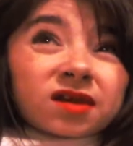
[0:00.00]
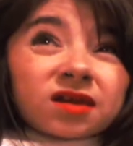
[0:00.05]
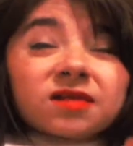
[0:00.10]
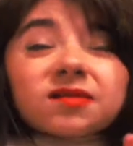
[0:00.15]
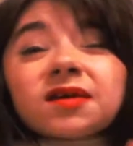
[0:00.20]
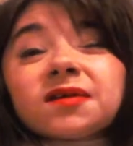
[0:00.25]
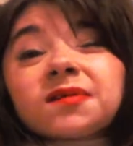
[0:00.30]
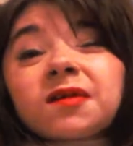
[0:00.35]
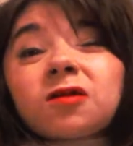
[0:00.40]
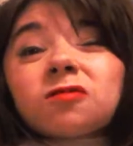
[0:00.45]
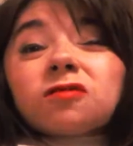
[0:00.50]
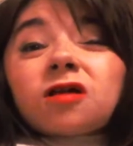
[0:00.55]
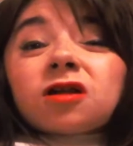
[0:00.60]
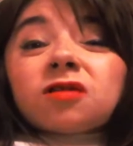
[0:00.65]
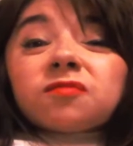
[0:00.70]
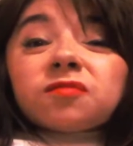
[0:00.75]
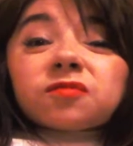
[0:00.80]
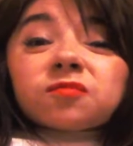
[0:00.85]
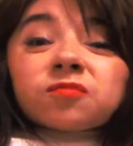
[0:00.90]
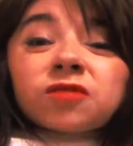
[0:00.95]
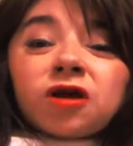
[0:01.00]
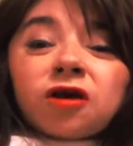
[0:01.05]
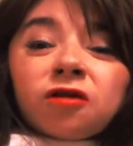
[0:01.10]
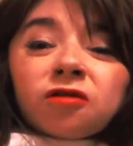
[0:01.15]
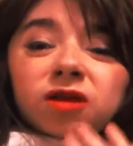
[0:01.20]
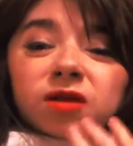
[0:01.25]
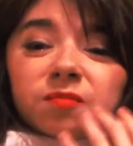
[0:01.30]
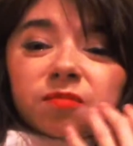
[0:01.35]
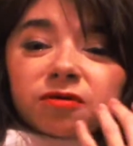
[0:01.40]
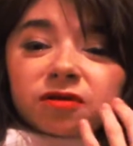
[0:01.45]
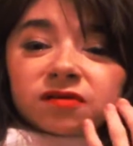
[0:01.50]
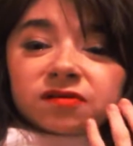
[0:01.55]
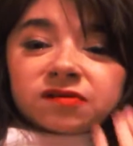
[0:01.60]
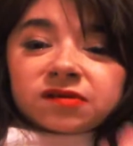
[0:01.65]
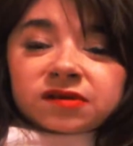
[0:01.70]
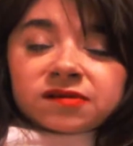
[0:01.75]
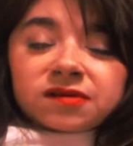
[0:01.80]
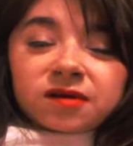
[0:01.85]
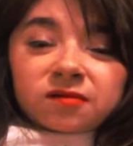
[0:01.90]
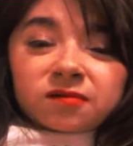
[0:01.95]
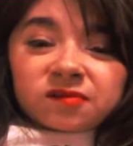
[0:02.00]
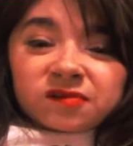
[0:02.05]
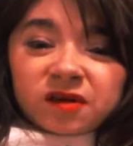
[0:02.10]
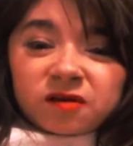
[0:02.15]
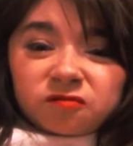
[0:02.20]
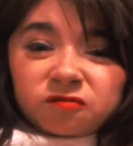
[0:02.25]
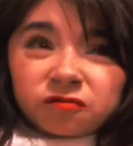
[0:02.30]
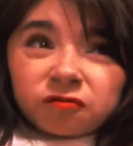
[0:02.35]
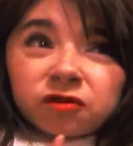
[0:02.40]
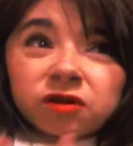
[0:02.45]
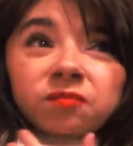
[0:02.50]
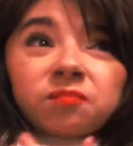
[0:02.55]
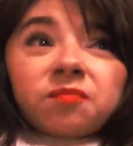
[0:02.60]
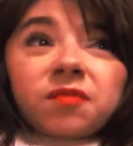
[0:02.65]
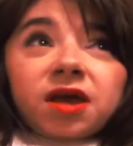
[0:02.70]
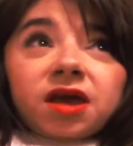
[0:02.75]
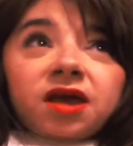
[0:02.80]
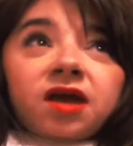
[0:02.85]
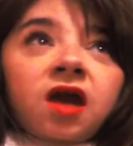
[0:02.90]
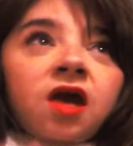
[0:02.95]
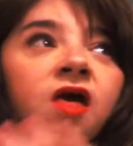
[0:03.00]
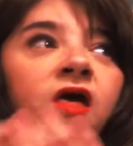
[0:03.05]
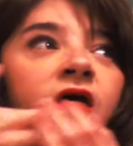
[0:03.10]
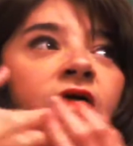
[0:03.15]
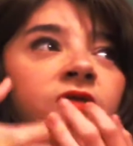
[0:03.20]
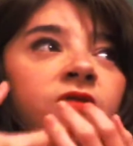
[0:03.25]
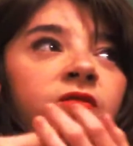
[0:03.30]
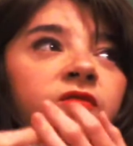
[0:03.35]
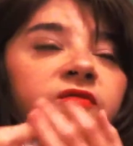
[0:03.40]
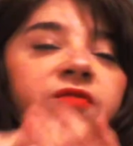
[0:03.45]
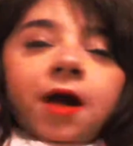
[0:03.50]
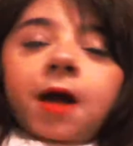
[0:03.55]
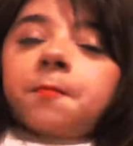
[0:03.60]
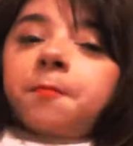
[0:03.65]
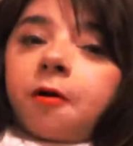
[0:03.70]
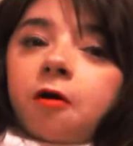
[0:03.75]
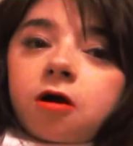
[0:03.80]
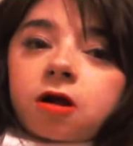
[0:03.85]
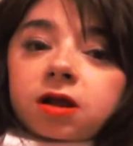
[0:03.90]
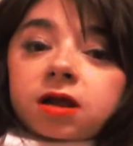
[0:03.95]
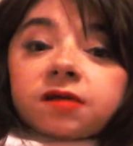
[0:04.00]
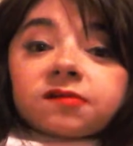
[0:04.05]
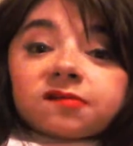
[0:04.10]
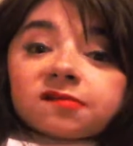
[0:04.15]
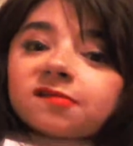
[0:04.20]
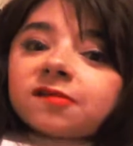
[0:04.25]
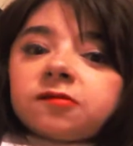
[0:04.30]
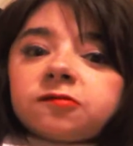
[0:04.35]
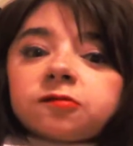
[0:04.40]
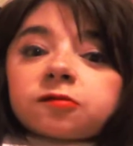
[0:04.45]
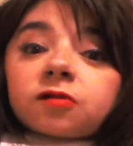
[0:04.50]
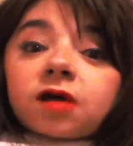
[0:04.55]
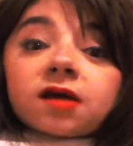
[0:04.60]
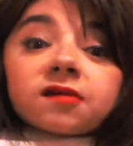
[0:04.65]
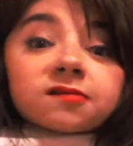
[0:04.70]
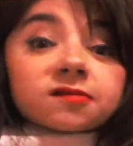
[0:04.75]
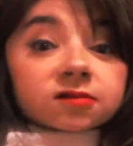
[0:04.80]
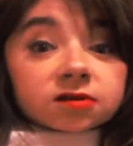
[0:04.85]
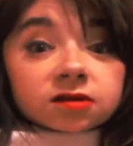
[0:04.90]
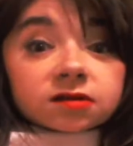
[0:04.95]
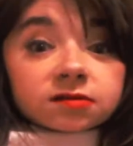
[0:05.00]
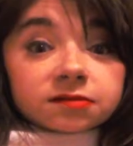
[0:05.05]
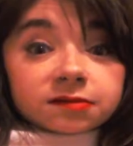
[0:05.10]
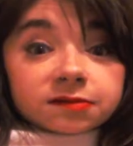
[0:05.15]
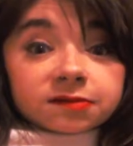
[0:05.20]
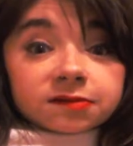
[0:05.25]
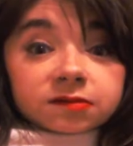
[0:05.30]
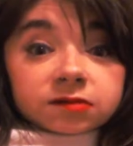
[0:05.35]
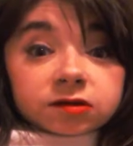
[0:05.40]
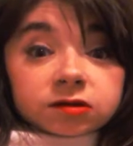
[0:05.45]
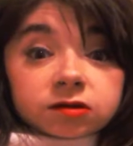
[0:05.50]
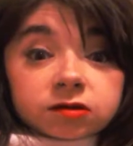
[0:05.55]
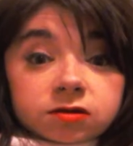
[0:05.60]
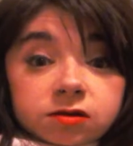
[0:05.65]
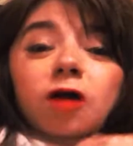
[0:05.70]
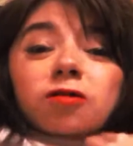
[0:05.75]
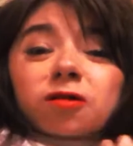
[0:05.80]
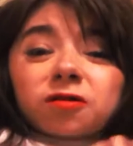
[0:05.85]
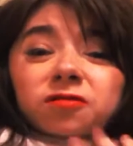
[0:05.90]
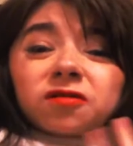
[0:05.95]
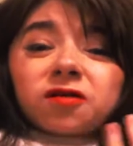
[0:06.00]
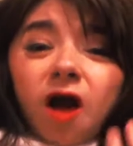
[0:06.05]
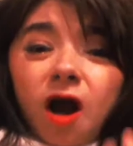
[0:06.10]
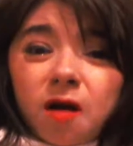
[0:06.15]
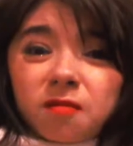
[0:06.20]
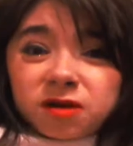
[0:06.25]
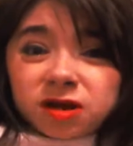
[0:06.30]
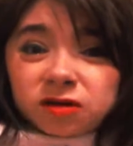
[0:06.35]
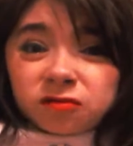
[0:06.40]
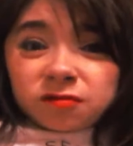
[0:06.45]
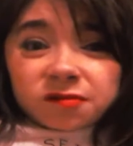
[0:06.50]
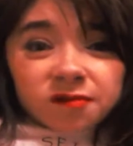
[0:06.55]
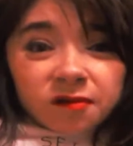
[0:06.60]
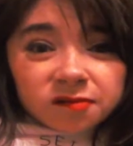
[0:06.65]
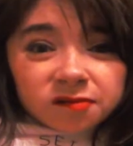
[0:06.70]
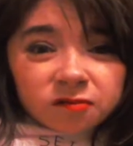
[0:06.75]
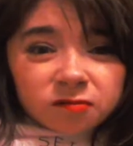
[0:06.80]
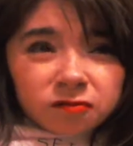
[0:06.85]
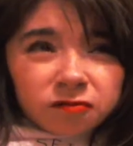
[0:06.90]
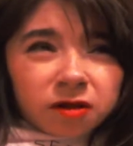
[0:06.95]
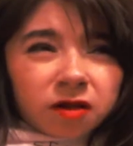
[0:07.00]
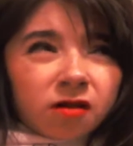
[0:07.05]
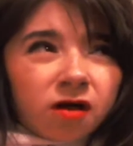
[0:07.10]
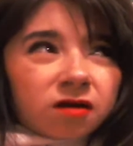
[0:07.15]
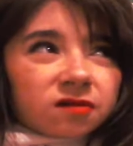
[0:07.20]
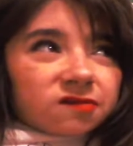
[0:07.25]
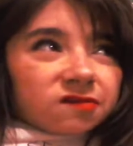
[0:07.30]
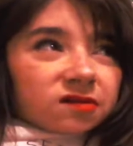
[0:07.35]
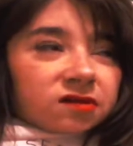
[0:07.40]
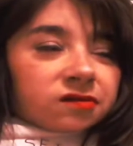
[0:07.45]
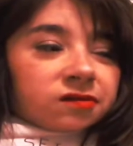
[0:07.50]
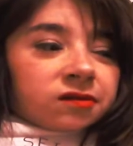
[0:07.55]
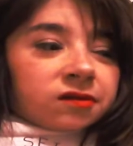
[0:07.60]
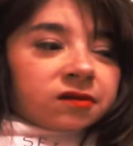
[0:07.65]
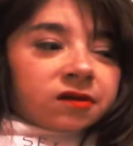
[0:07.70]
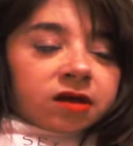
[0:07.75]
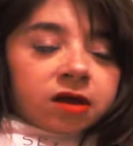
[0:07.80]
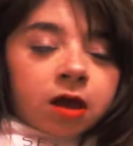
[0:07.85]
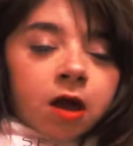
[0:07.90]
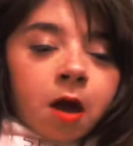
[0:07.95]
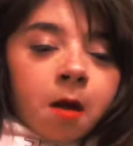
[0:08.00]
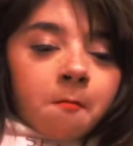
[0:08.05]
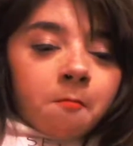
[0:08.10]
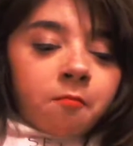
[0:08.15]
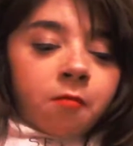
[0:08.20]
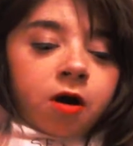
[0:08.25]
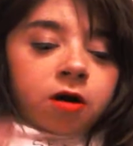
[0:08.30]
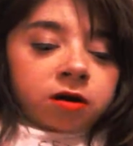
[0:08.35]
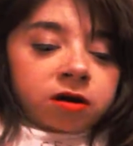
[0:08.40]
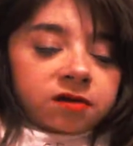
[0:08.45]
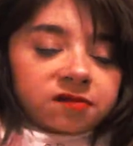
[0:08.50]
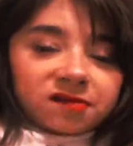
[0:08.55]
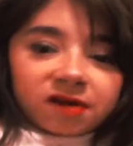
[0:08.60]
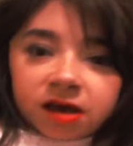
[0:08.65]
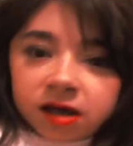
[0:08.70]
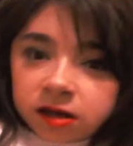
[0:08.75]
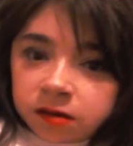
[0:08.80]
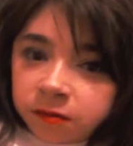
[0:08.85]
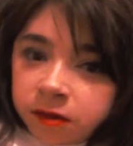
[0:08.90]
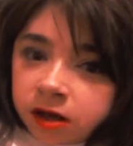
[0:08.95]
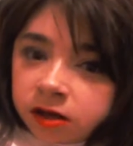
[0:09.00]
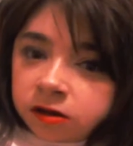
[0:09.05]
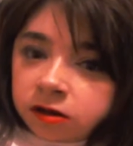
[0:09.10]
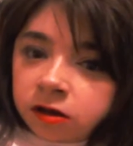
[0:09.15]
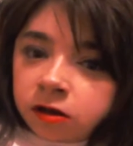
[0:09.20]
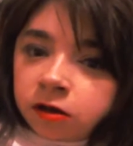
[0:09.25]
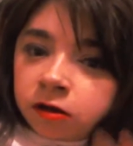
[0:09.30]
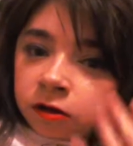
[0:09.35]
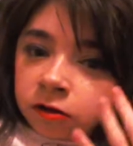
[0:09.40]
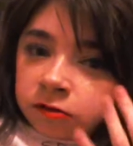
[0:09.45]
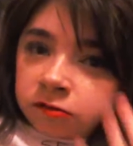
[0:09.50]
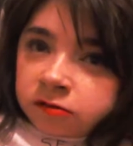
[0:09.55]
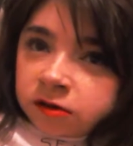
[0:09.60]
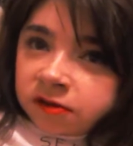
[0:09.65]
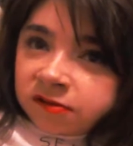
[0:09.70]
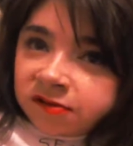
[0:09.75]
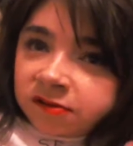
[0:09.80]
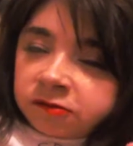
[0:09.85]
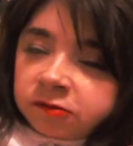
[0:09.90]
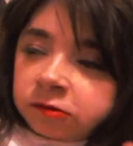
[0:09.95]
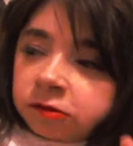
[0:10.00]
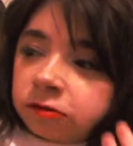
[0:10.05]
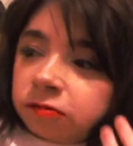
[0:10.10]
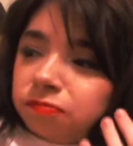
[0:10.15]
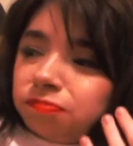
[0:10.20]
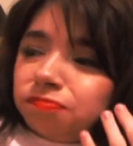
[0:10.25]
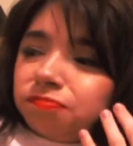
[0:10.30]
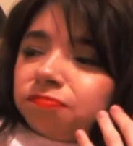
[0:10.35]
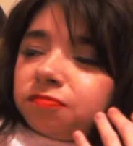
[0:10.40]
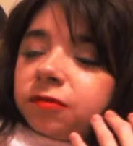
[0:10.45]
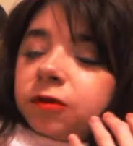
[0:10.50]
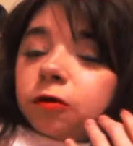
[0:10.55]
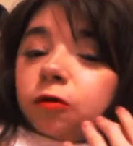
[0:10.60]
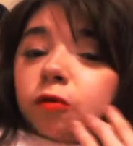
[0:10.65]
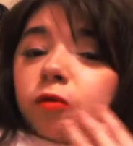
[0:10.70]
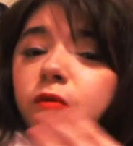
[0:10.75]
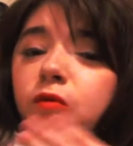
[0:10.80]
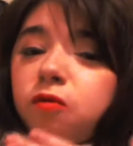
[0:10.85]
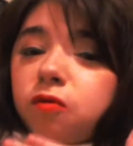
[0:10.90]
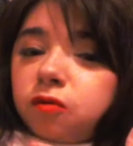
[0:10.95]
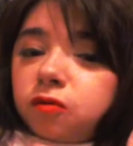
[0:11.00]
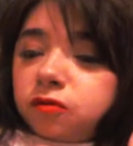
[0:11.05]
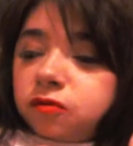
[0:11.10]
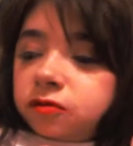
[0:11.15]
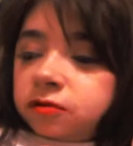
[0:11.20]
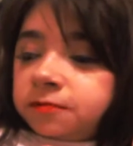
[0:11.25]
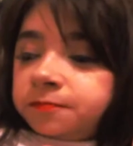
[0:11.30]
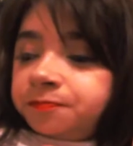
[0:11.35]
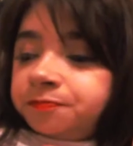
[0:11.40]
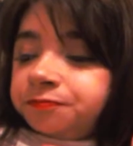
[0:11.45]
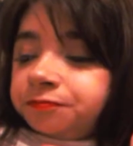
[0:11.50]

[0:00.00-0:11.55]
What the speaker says: and it takes out a lot of the important details that really make that part as essential as it is. A lot of the comedy was also really lost in the manga to anime transition. Oh,